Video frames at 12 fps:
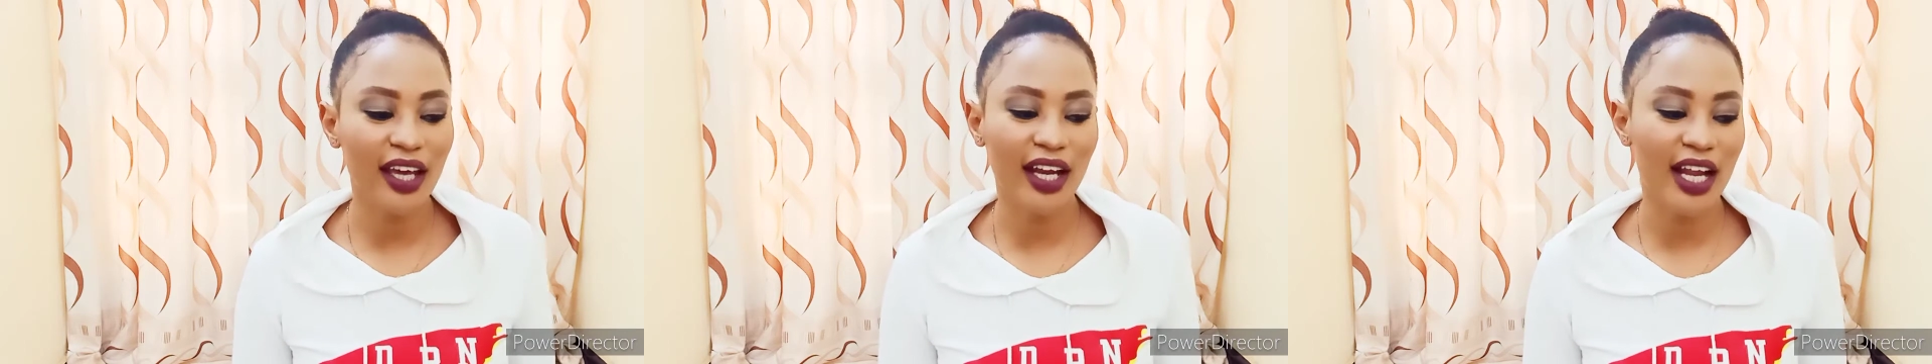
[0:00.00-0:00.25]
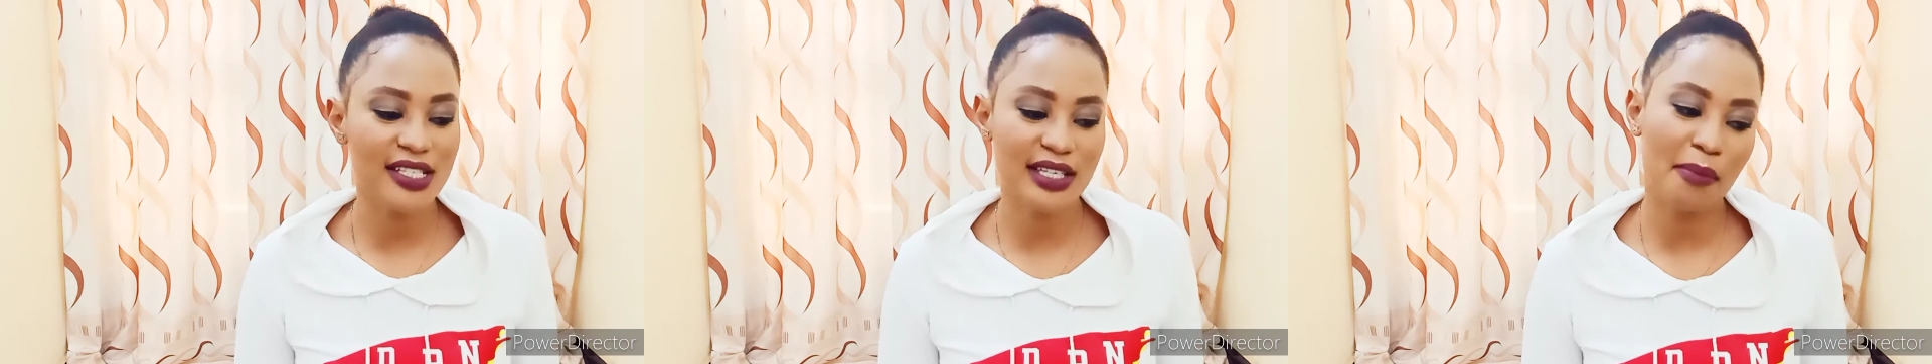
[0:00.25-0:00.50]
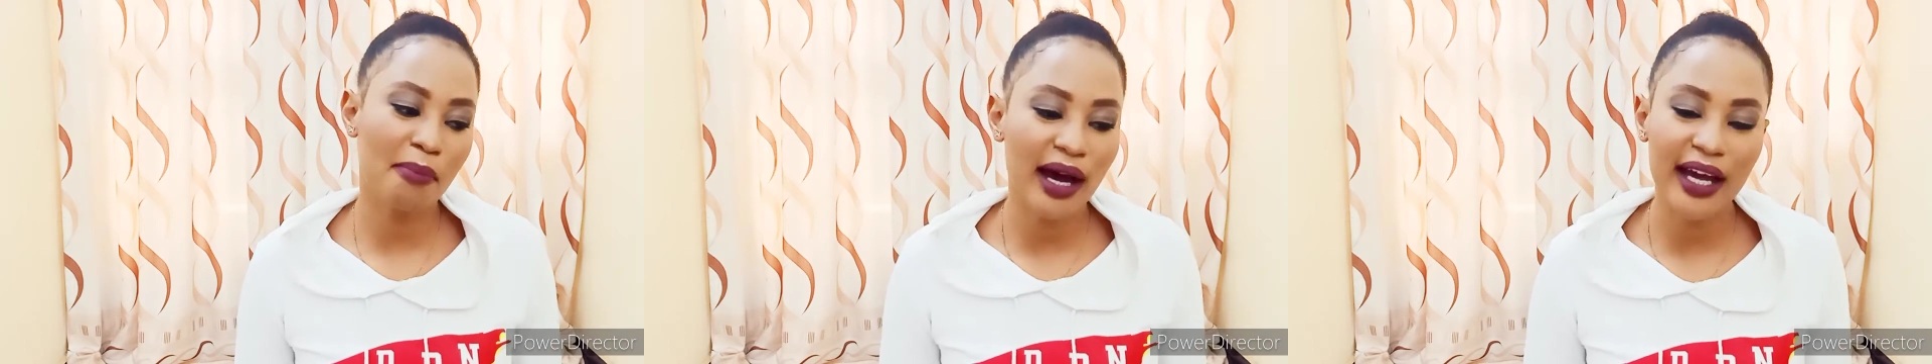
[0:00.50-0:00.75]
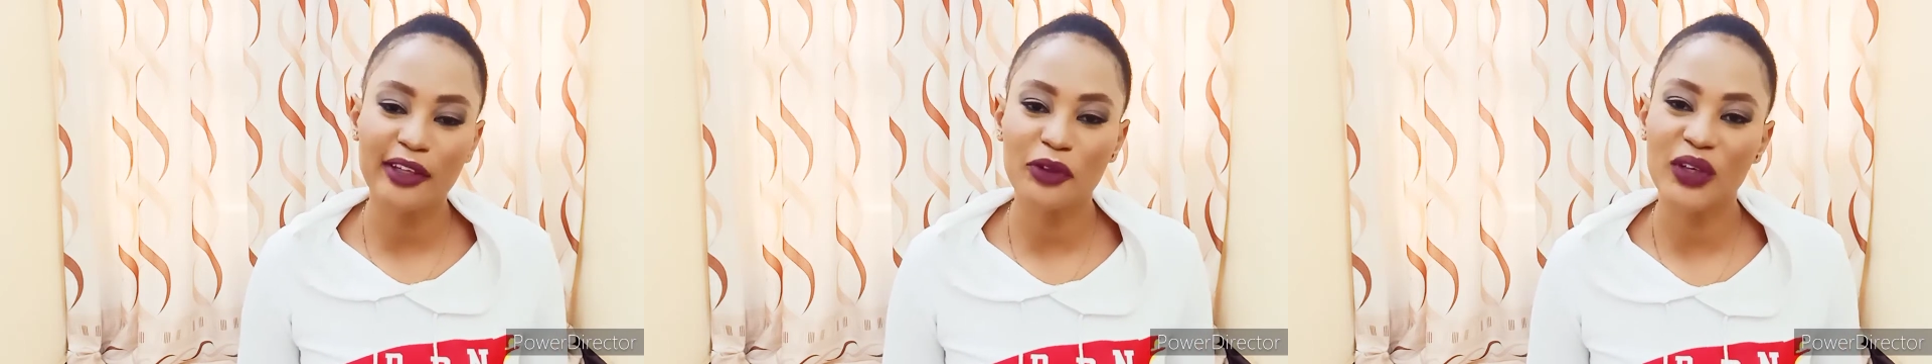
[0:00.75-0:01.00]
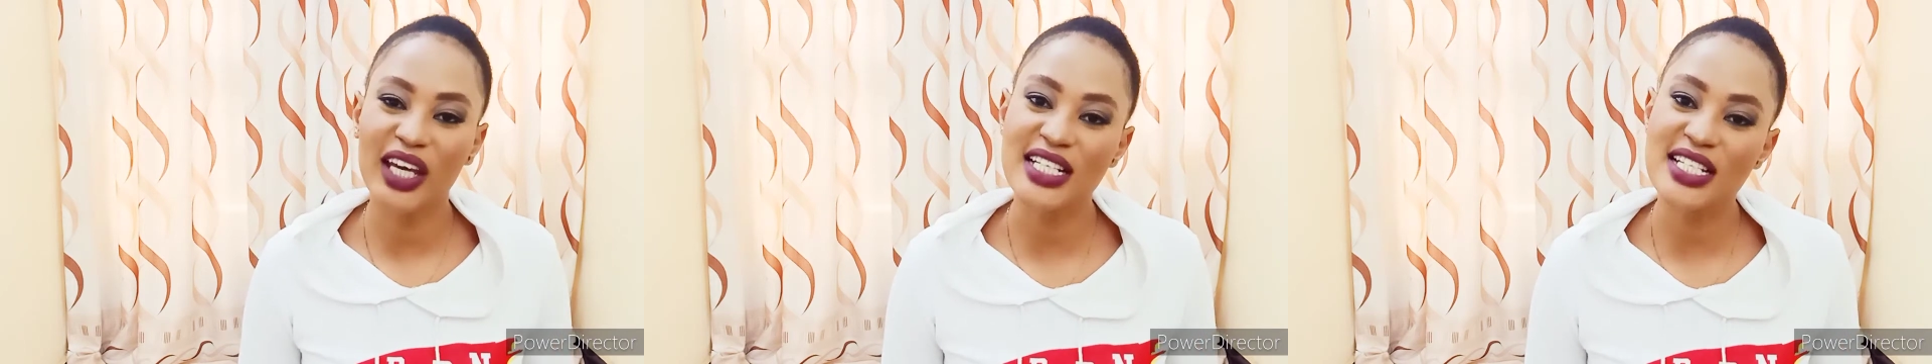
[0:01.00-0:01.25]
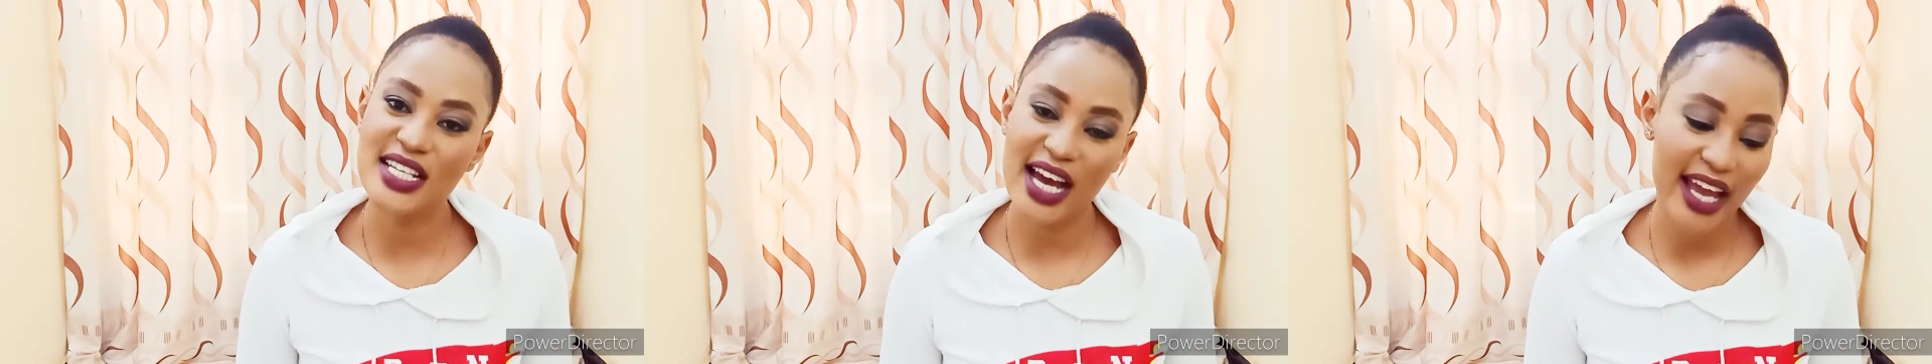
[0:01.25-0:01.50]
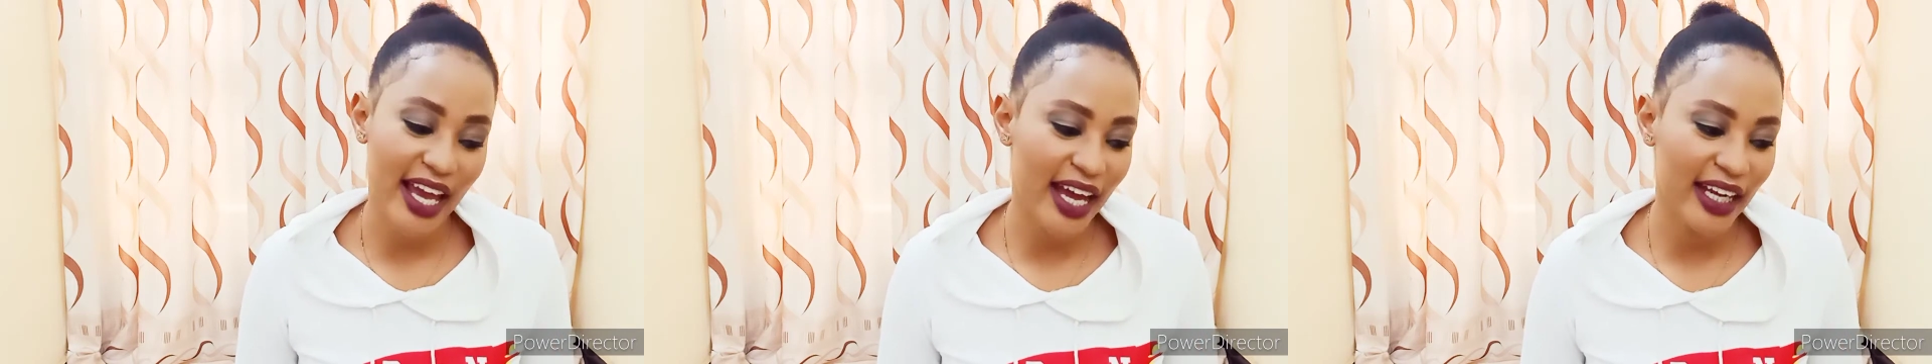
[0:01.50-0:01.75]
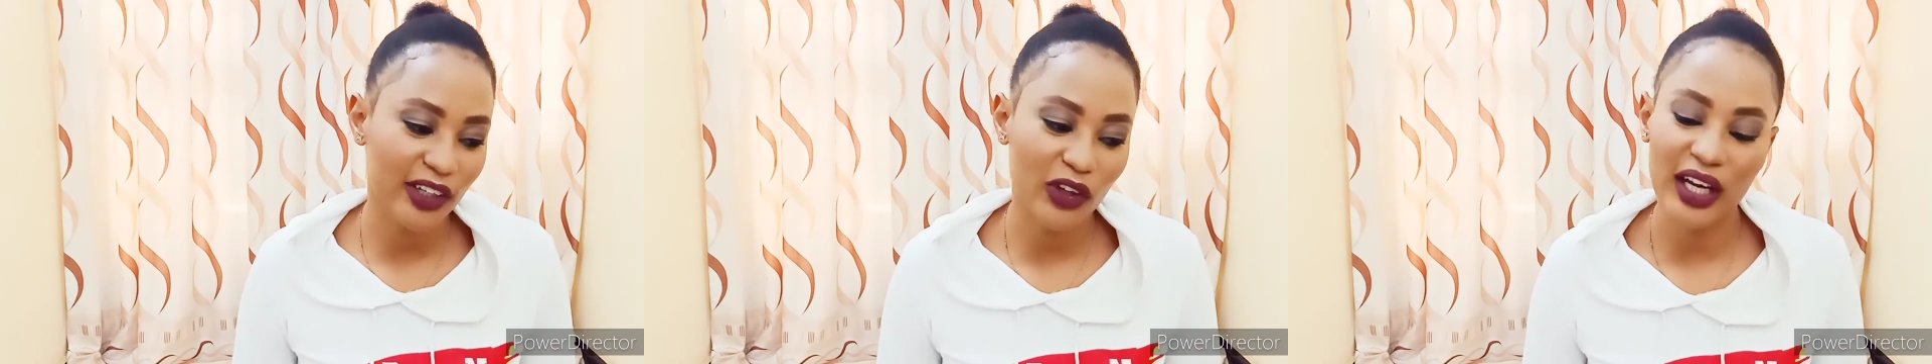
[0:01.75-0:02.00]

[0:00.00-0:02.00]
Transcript: and as a man, you get tired.